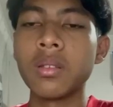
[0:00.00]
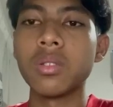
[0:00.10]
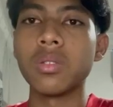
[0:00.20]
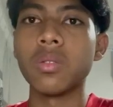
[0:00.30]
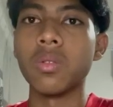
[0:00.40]

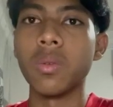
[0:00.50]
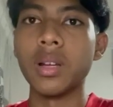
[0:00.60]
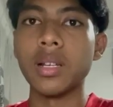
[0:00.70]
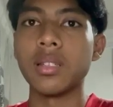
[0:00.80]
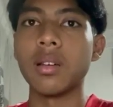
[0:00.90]
So one
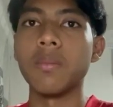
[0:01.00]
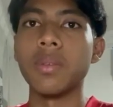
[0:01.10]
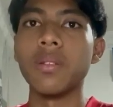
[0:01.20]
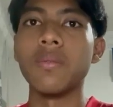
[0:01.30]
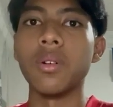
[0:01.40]

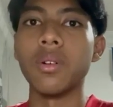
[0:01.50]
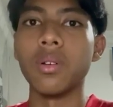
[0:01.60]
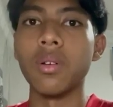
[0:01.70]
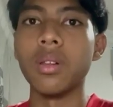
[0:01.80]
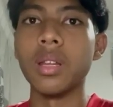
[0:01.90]
example for
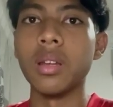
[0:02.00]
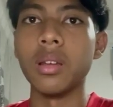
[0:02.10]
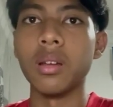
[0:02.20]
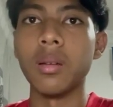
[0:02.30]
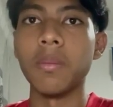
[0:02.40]

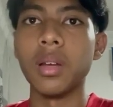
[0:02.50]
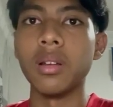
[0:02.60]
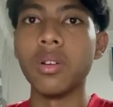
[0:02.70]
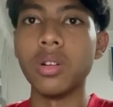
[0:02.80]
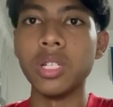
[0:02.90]
non-linear
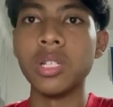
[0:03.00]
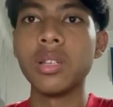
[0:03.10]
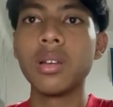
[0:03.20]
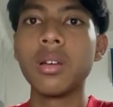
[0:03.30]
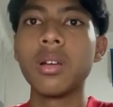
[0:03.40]

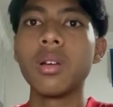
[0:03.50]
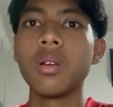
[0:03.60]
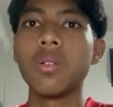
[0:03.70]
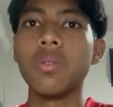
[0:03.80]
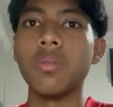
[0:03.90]
pedagogy
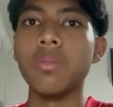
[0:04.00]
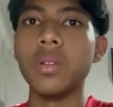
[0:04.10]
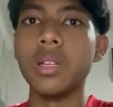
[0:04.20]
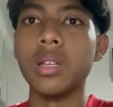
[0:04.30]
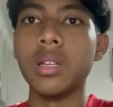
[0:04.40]
would
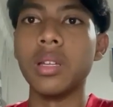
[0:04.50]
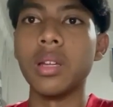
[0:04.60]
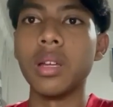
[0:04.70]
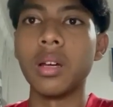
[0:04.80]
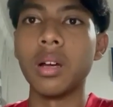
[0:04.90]
be
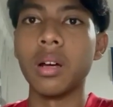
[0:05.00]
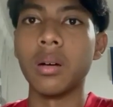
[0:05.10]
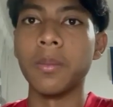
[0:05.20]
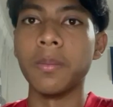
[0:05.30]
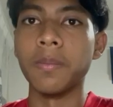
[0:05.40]

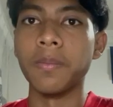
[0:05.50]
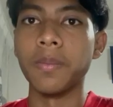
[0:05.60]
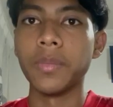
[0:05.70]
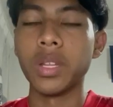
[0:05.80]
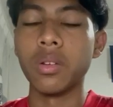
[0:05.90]

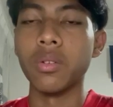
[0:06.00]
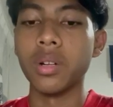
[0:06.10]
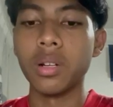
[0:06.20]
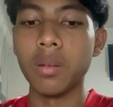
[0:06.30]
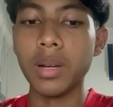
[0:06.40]

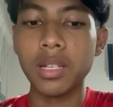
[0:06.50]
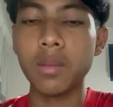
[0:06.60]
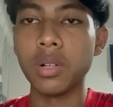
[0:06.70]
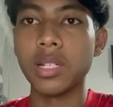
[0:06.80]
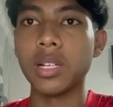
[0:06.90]
during a
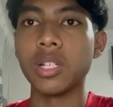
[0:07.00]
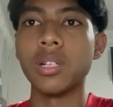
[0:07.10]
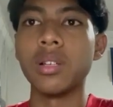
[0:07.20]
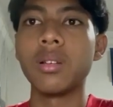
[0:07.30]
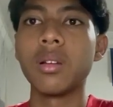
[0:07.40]
basketball
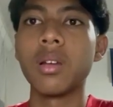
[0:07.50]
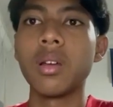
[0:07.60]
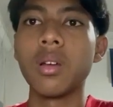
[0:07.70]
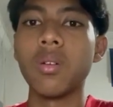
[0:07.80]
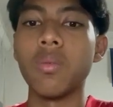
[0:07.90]
session,
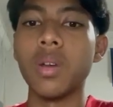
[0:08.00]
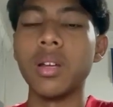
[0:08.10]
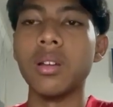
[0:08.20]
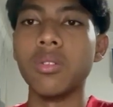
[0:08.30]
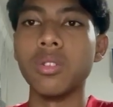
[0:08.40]
where
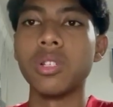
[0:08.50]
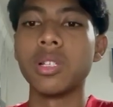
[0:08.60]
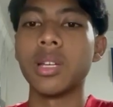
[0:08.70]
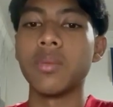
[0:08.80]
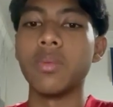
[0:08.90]
the coach
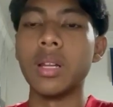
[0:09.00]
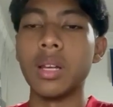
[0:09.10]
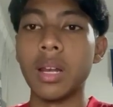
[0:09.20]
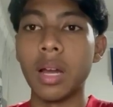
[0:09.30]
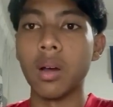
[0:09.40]
will
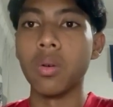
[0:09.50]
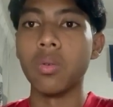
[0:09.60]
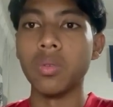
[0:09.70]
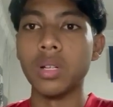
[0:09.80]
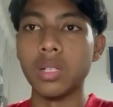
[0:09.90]

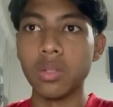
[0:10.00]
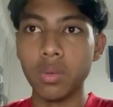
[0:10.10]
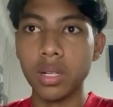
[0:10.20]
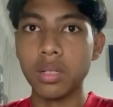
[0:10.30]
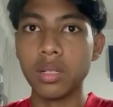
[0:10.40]
allow the
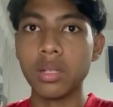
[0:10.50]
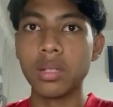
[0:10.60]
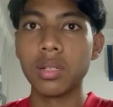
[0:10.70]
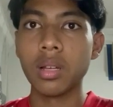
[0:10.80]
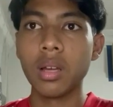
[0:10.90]
students